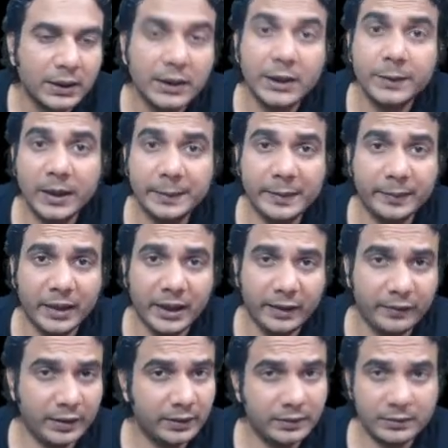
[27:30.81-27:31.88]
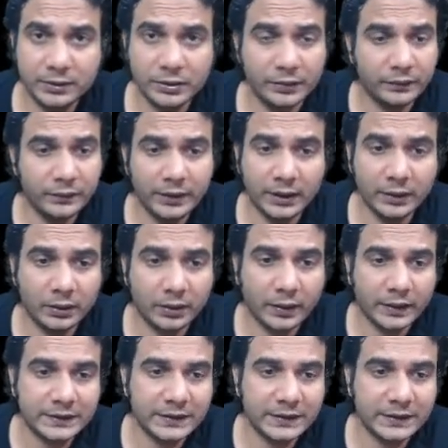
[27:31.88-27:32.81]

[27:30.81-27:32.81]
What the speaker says: It might be many one. So we are not